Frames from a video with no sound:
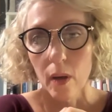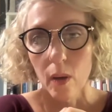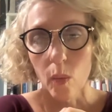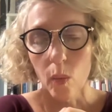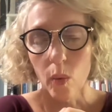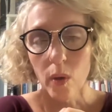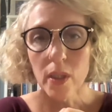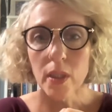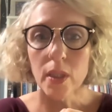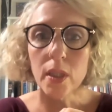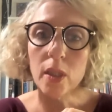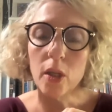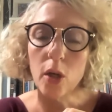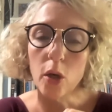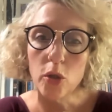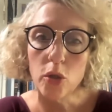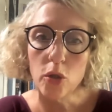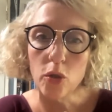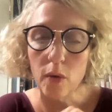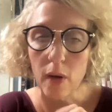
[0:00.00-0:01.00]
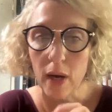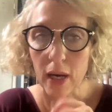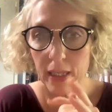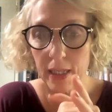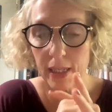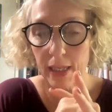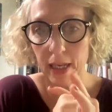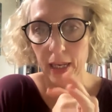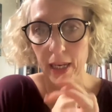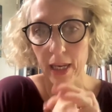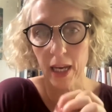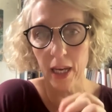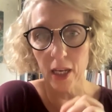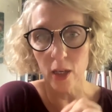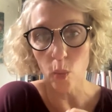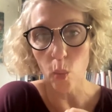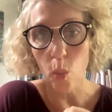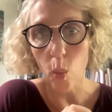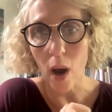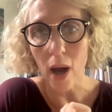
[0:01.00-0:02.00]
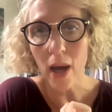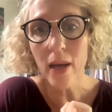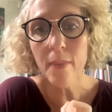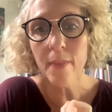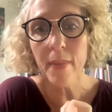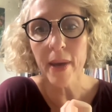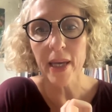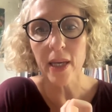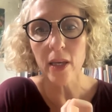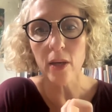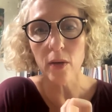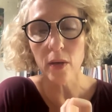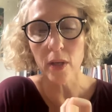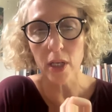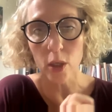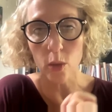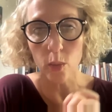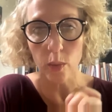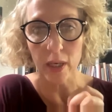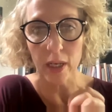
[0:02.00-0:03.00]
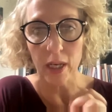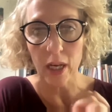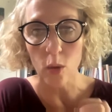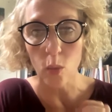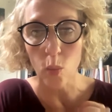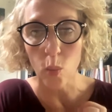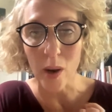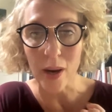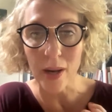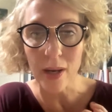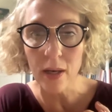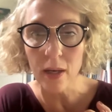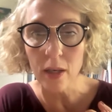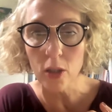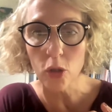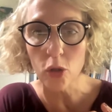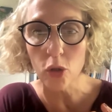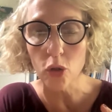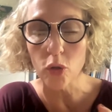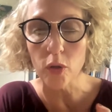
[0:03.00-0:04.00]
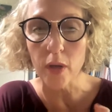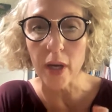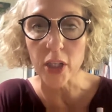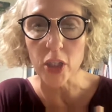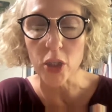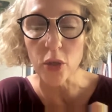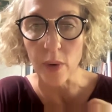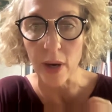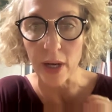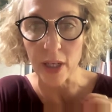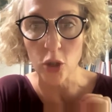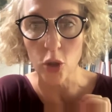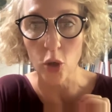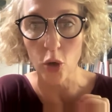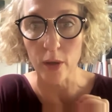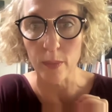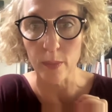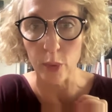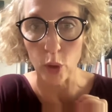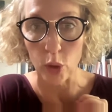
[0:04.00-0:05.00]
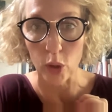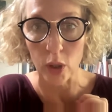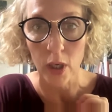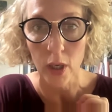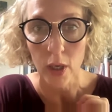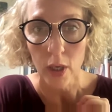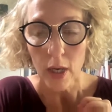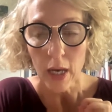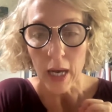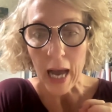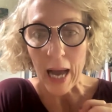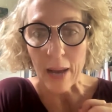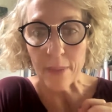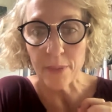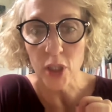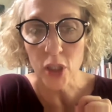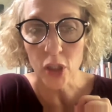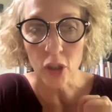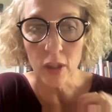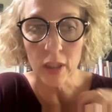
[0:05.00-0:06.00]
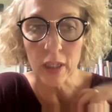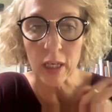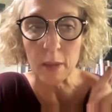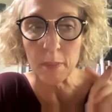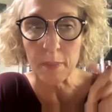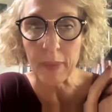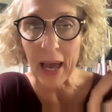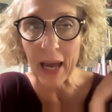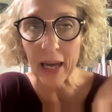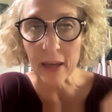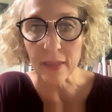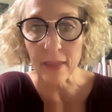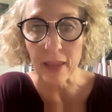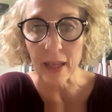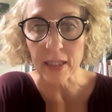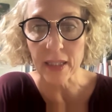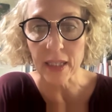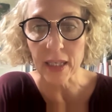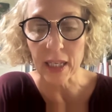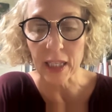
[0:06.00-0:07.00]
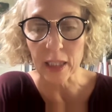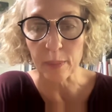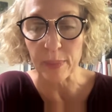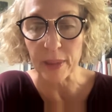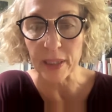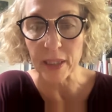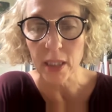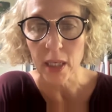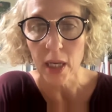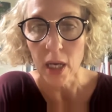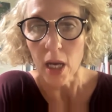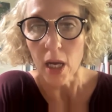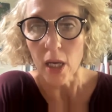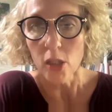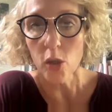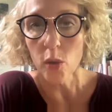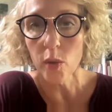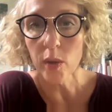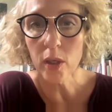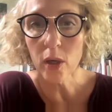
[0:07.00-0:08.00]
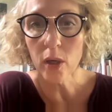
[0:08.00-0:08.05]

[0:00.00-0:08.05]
What is a ghostwriter and why may you need one? And when should you actually write your own book? I'm just going to unpack that a little bit. So a